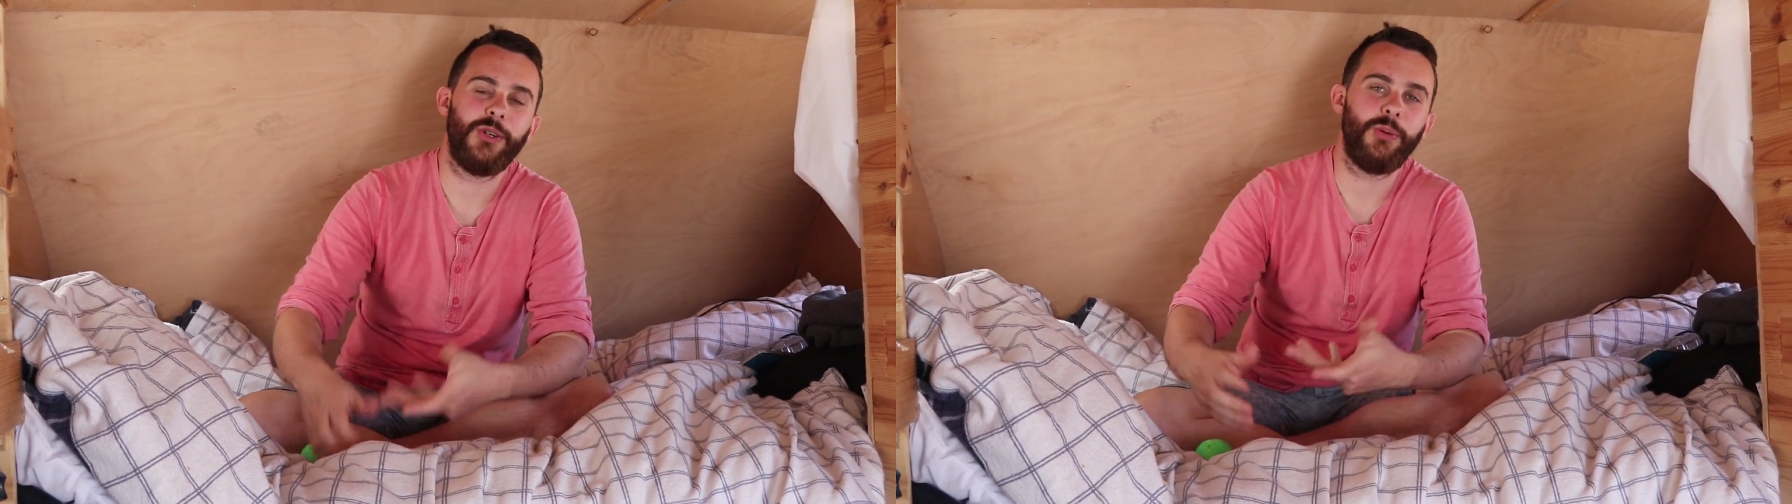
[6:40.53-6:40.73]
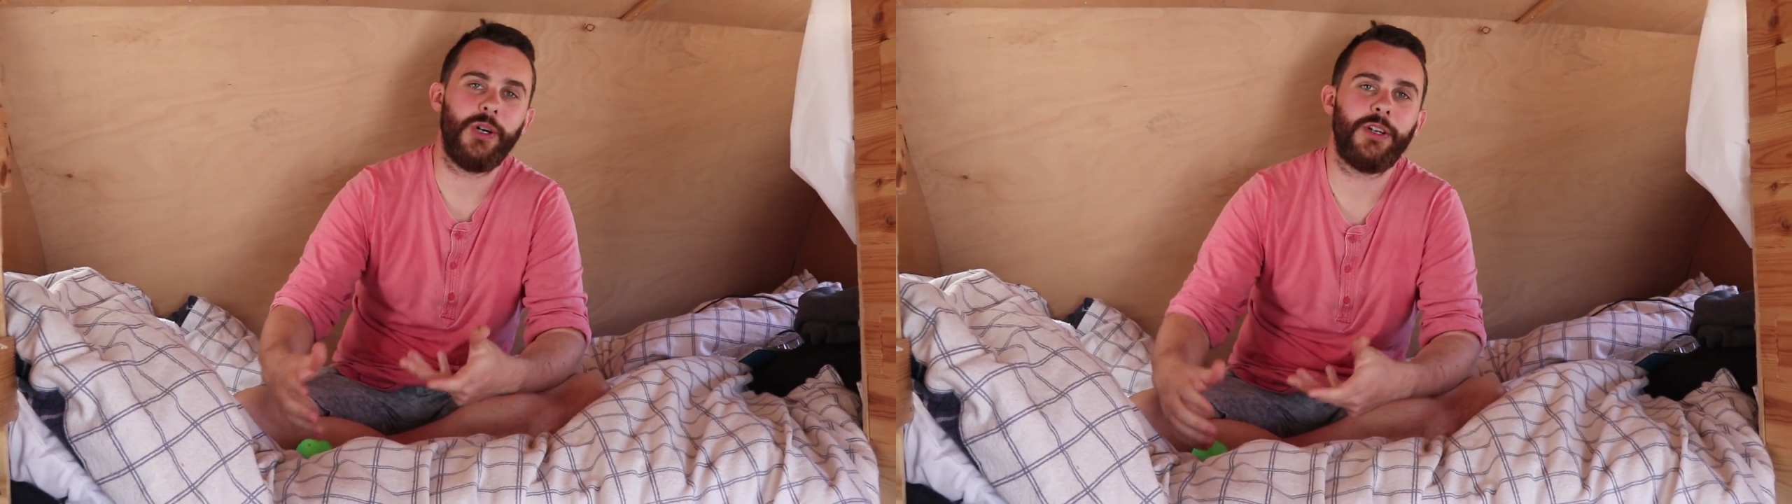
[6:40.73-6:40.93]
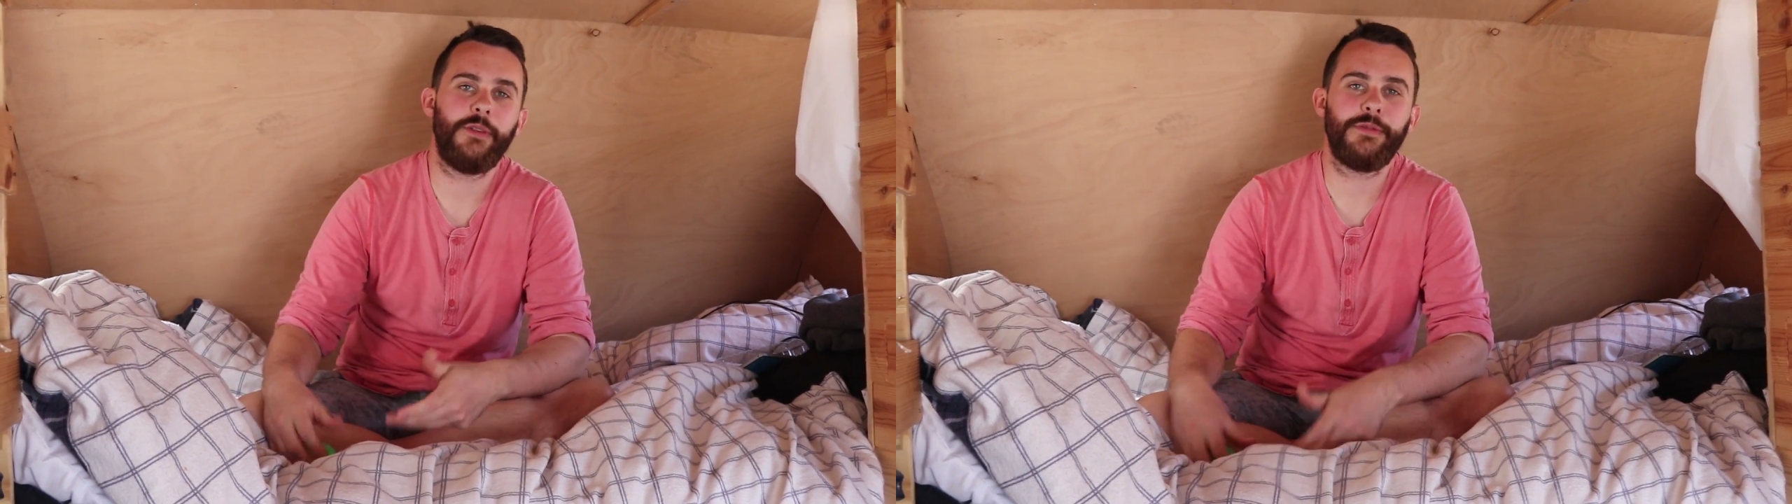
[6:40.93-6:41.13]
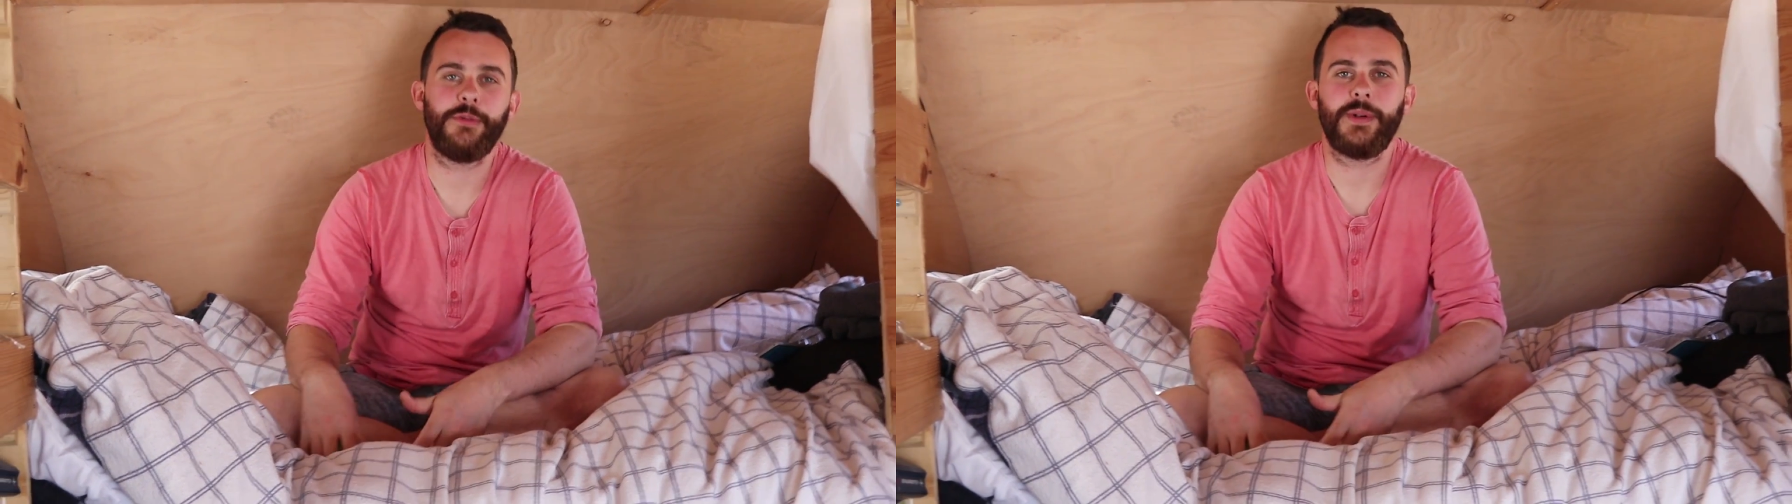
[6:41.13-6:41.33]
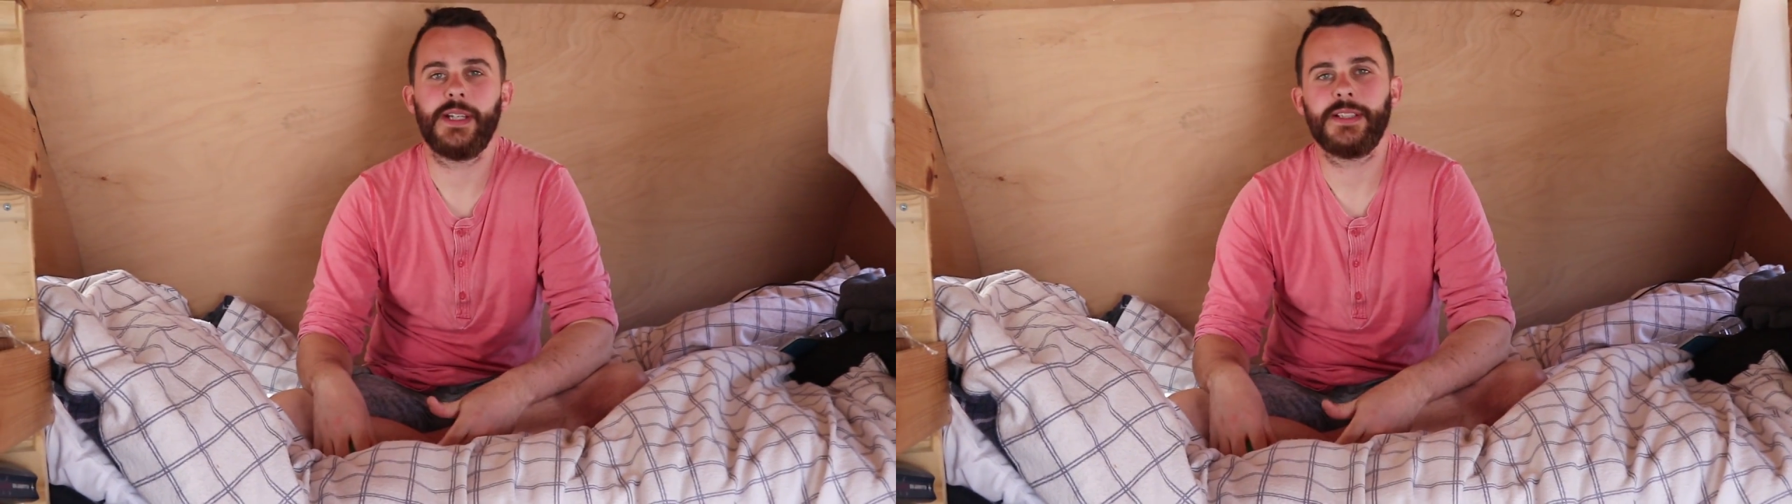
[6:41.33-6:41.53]
or one of the
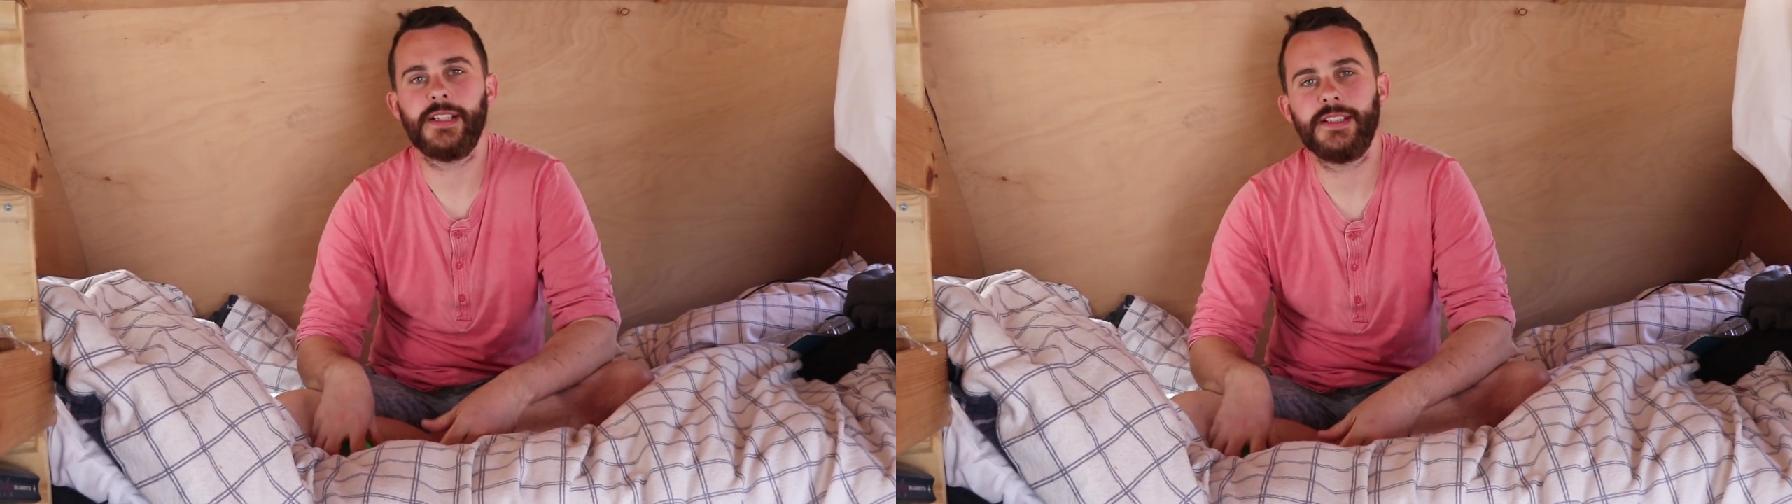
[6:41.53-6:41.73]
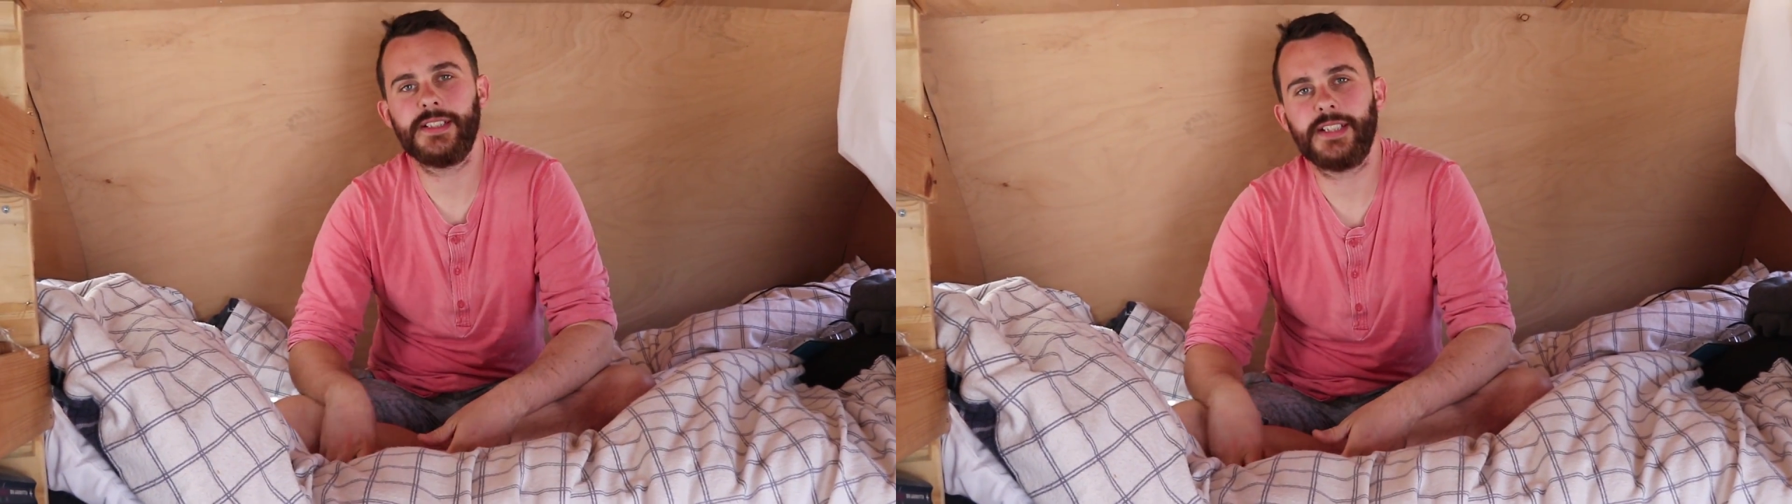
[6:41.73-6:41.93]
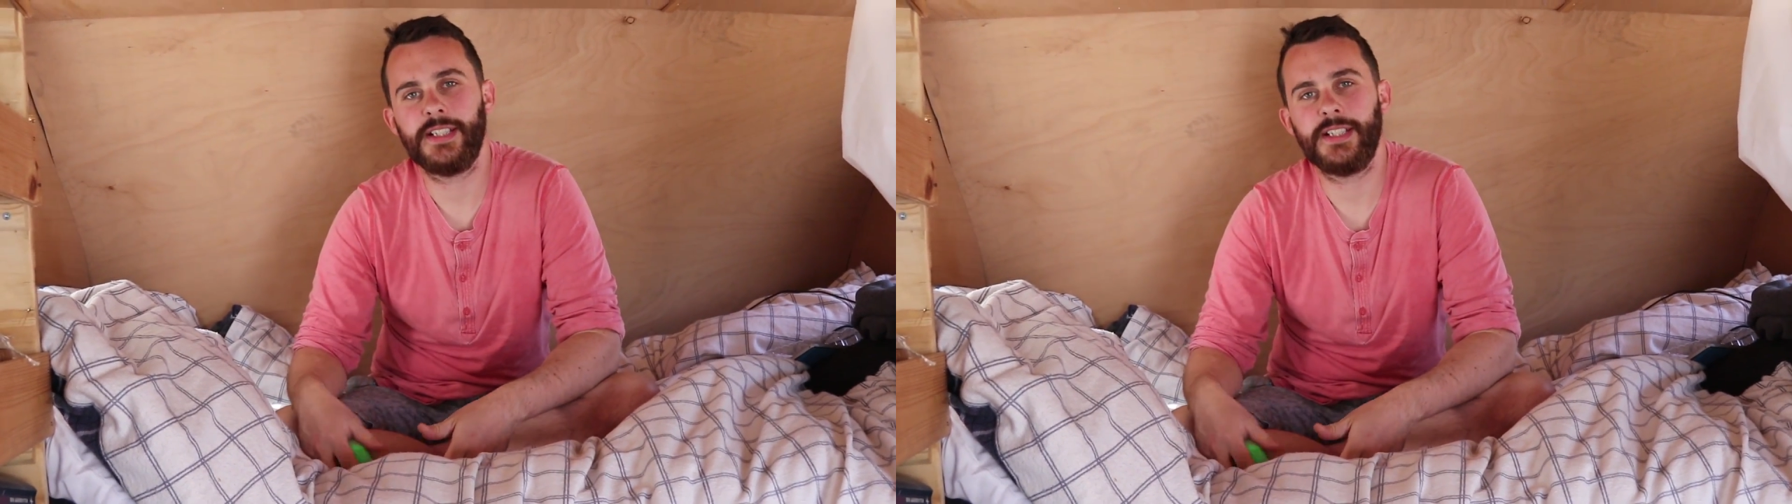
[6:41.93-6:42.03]
reasons,